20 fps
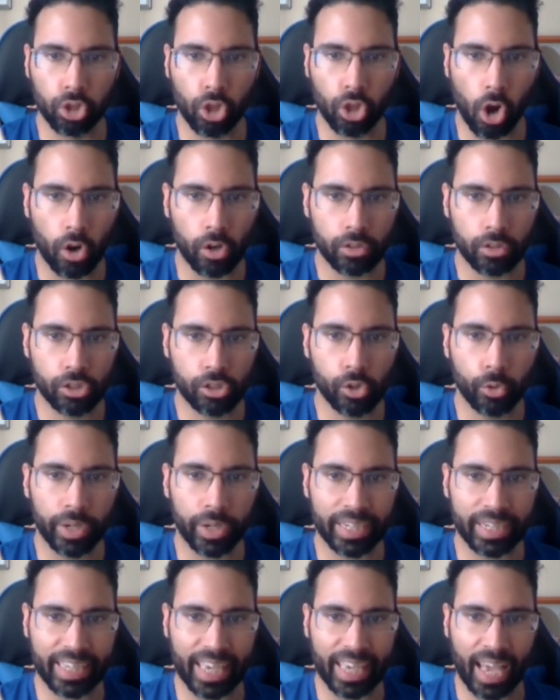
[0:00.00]
large
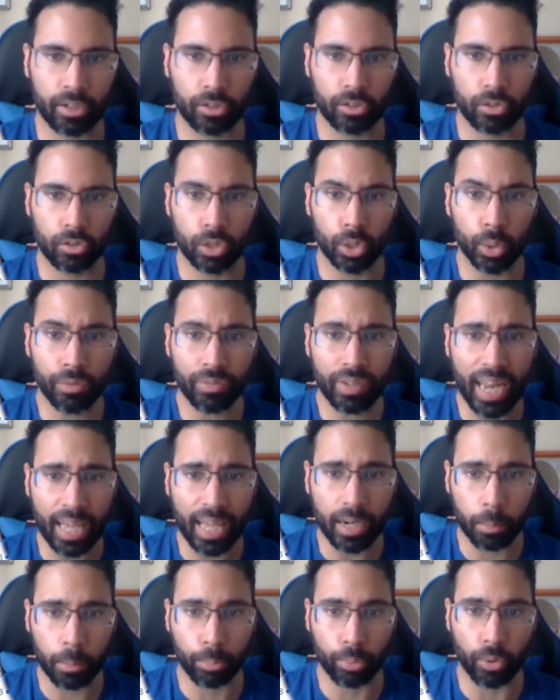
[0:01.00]
green candle. You even
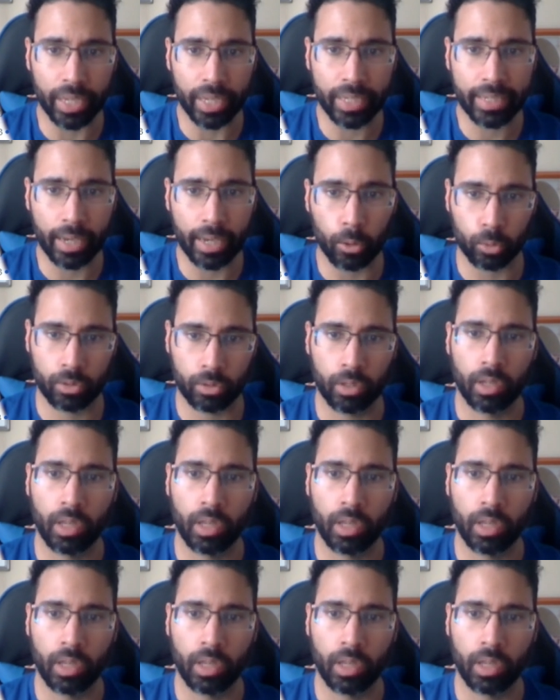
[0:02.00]
had a breakout,